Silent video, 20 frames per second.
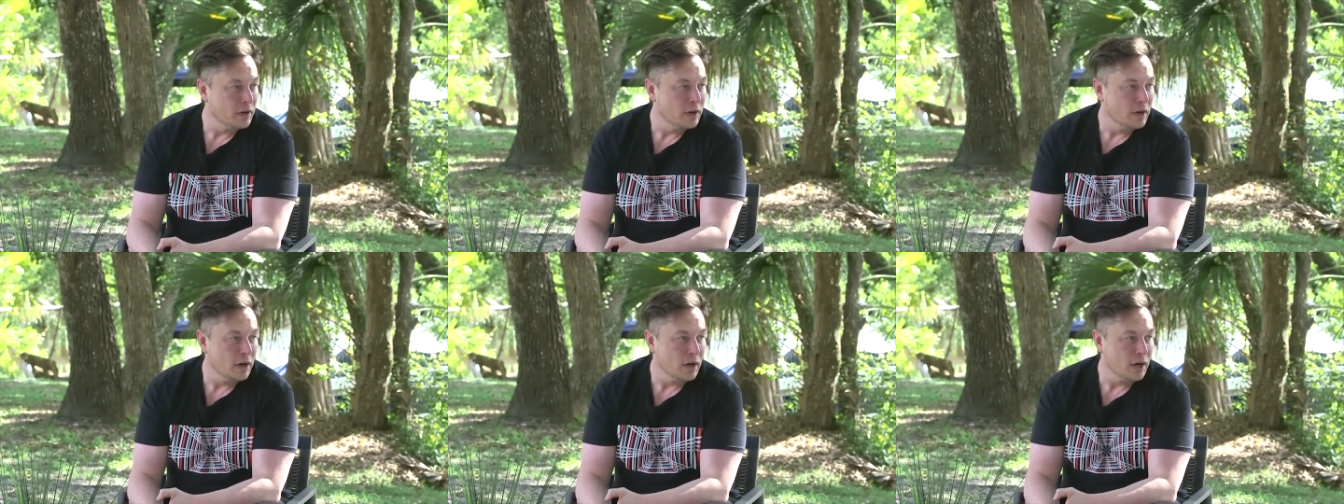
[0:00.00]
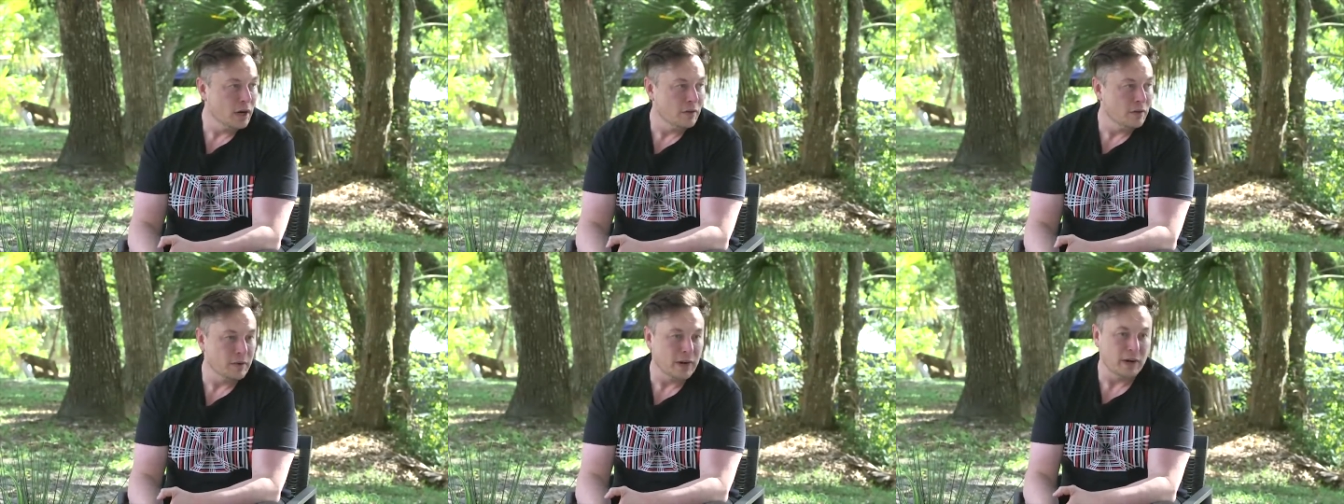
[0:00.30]
Yeah.
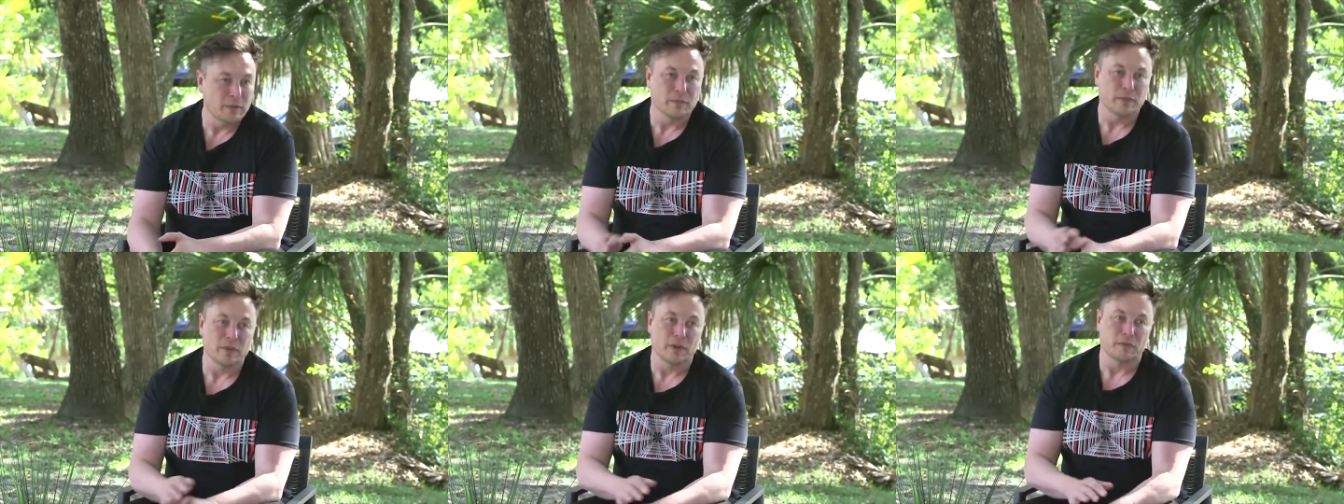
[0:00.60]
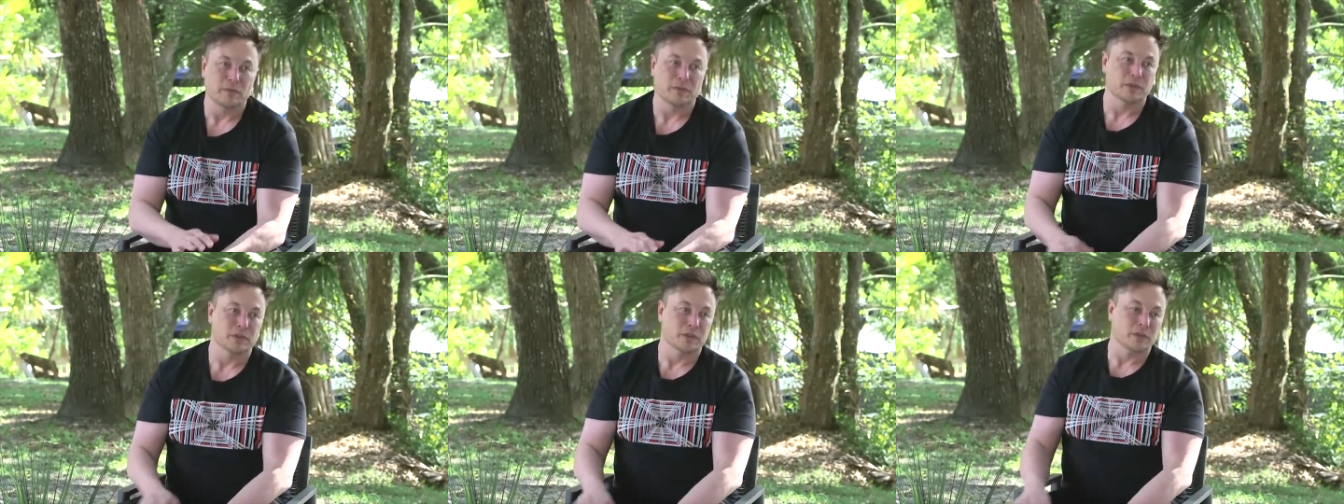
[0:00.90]
Uh, but I'm
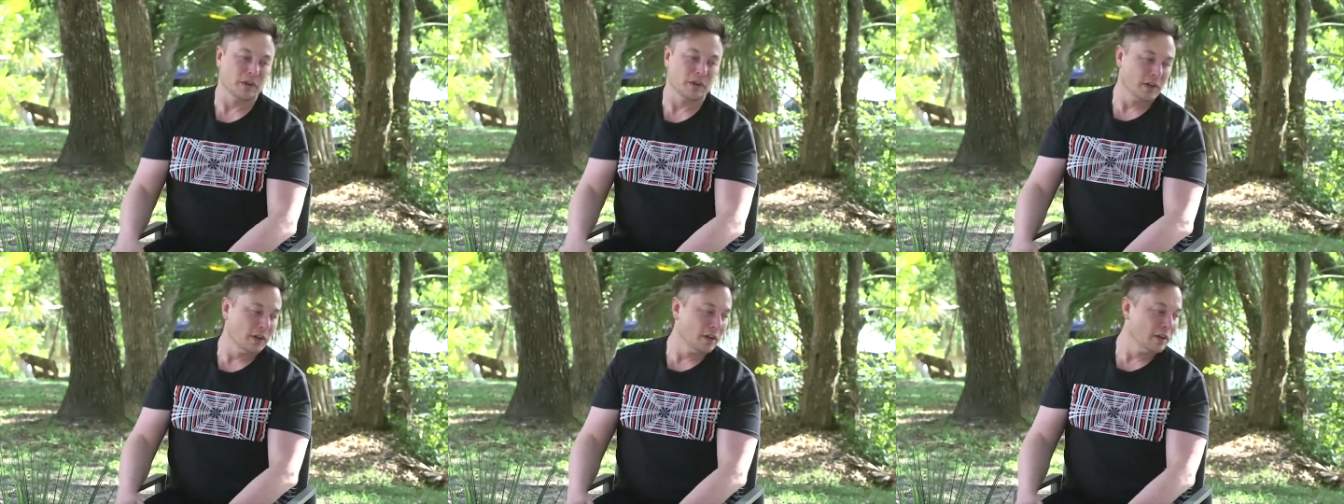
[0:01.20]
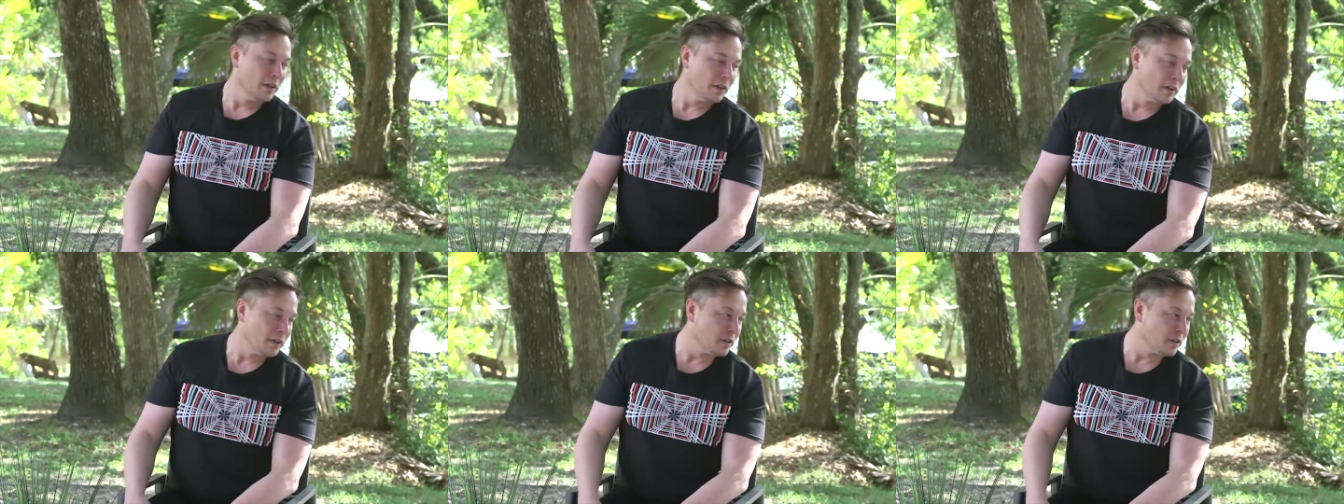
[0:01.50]
I'm just
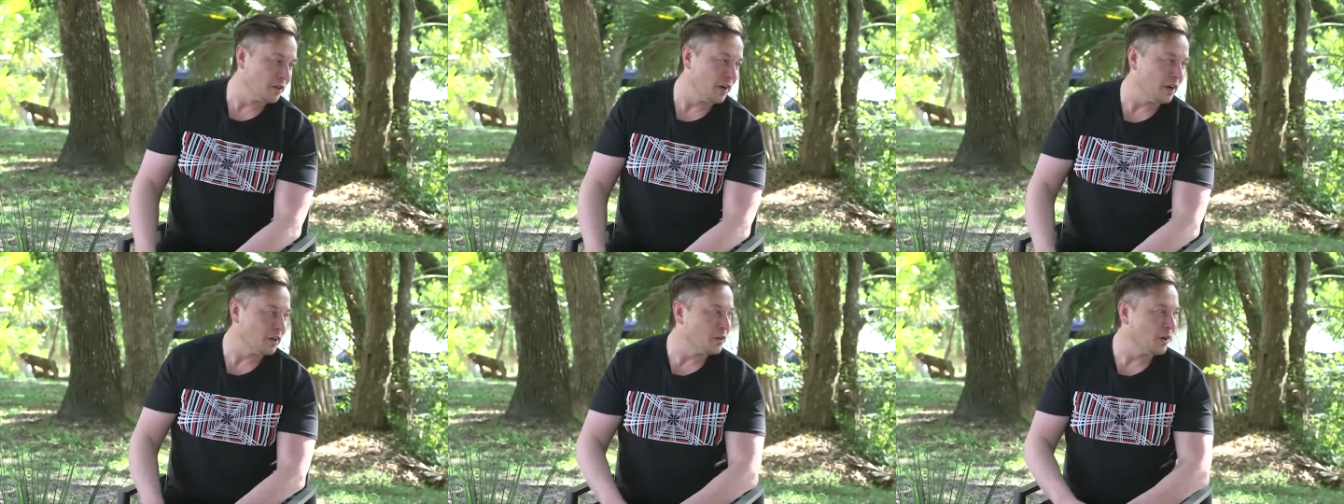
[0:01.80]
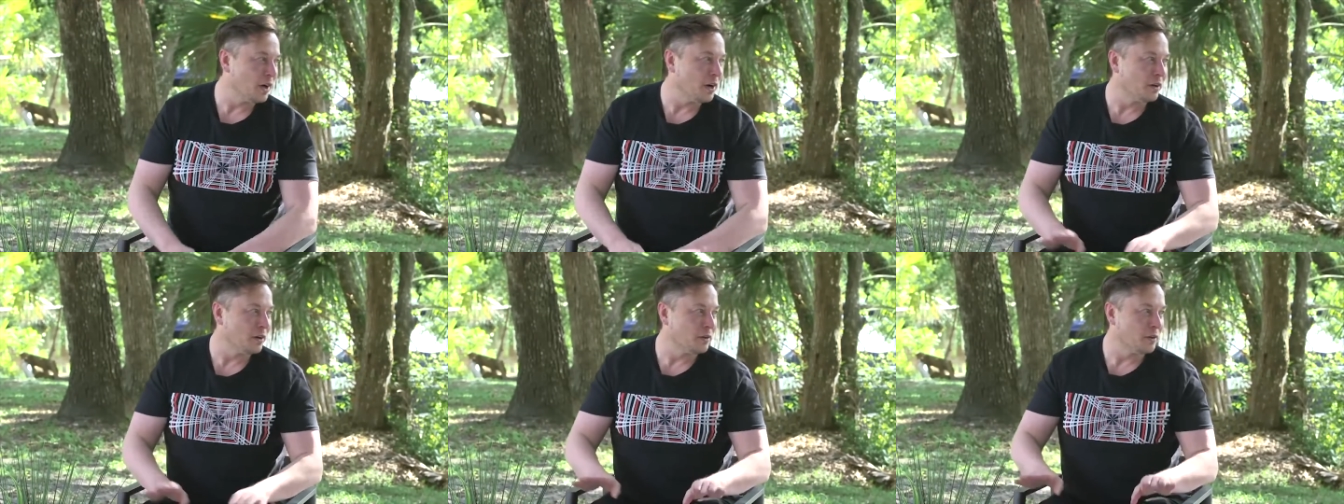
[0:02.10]
trying
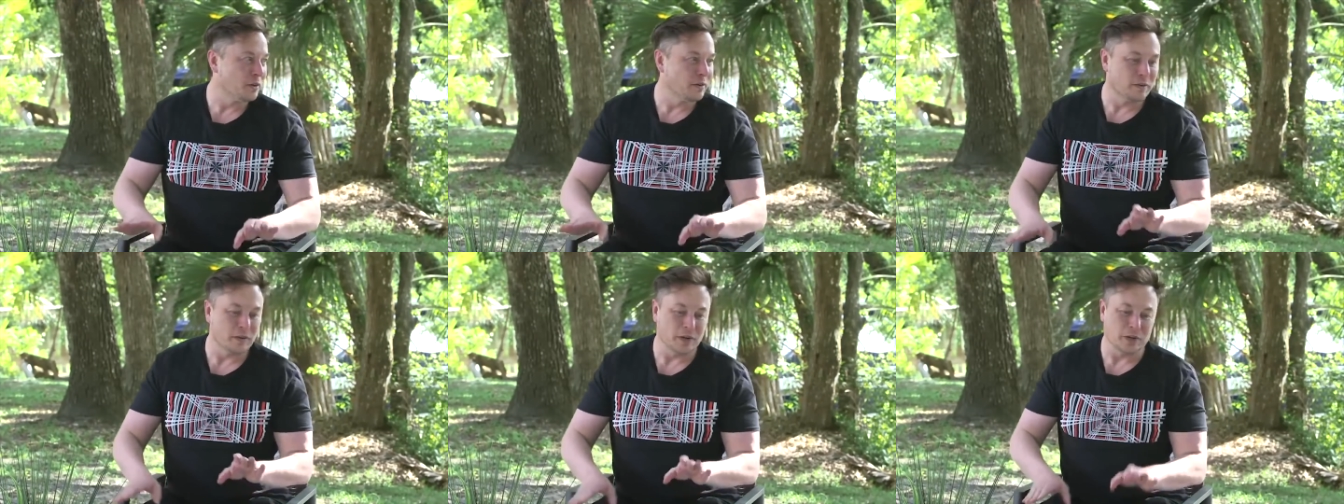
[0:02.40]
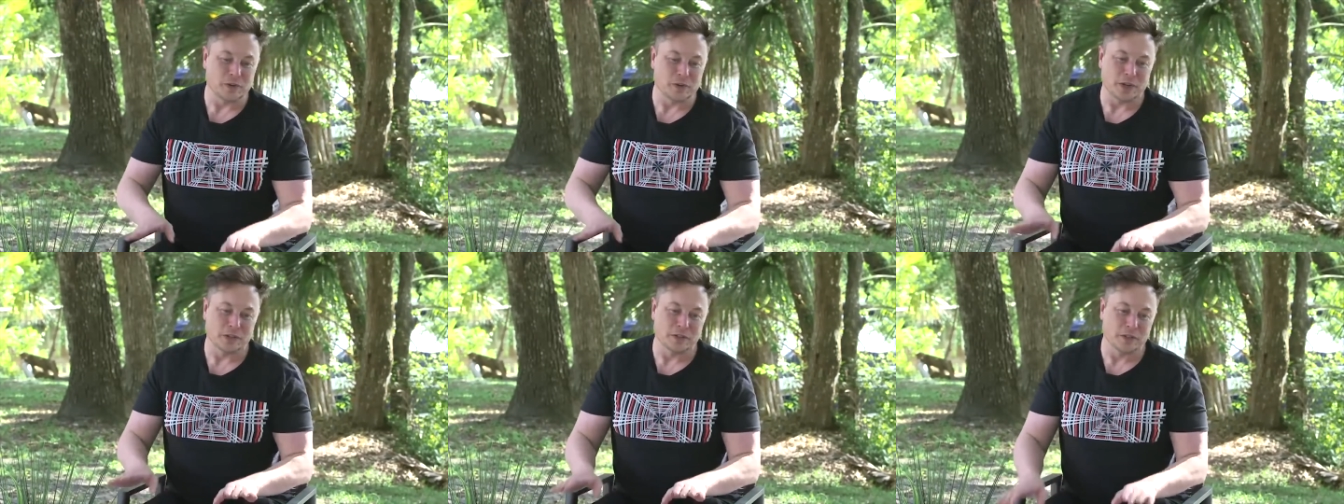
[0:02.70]
trying to sort of
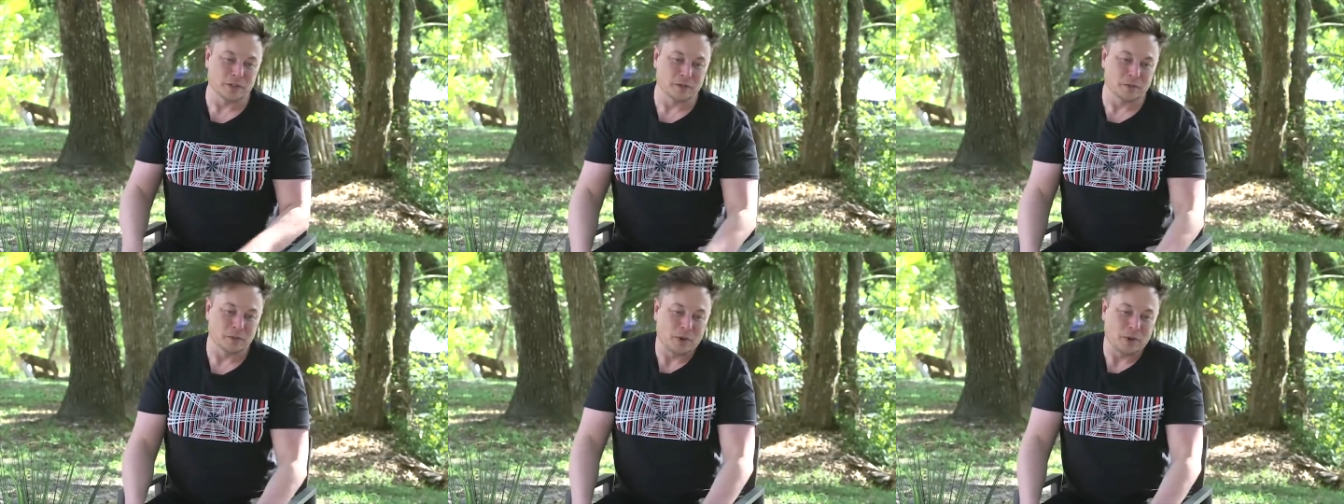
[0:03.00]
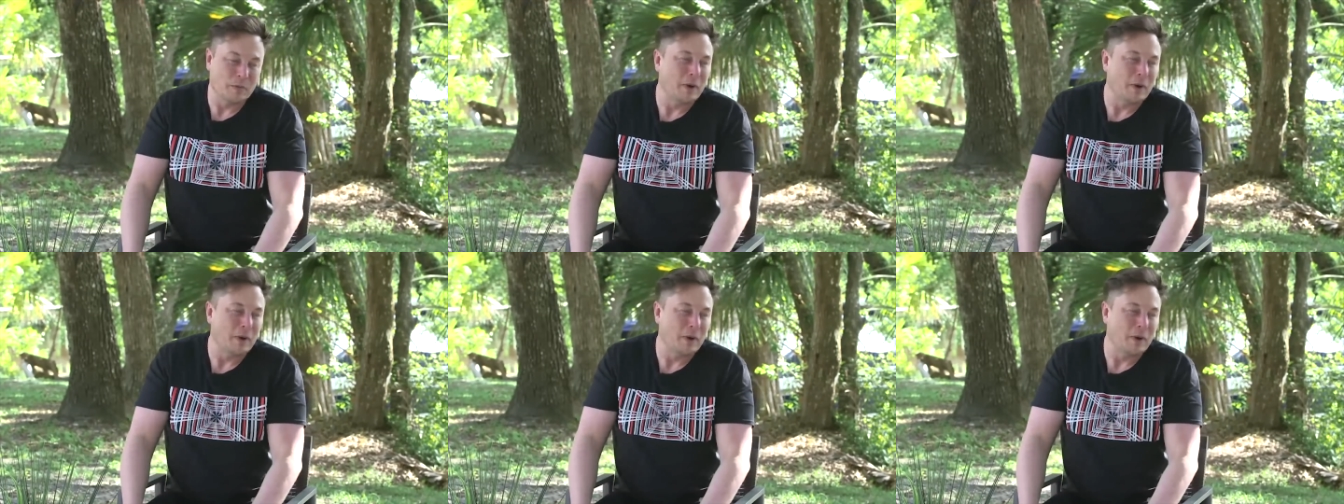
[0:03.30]
address this